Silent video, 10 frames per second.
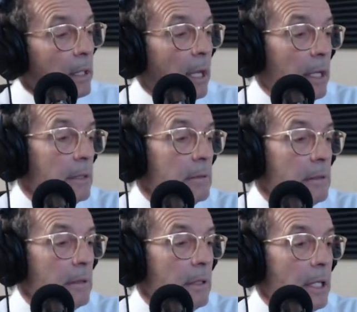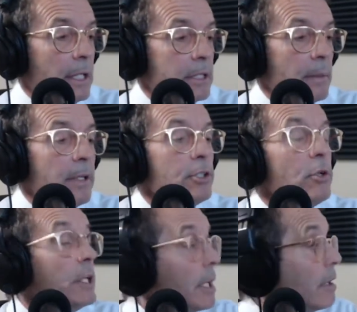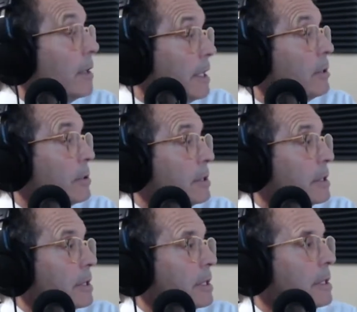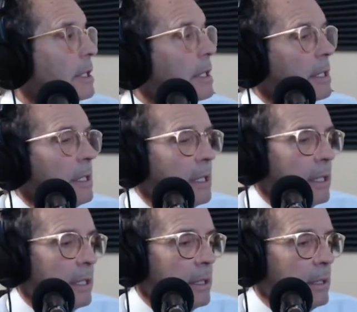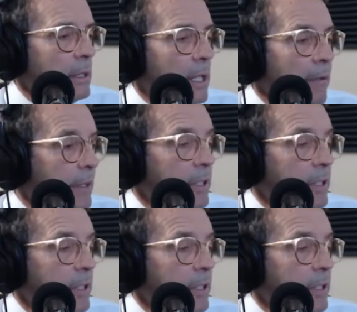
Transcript: and it's something that you can carry into adulthood, that uh, life isn't a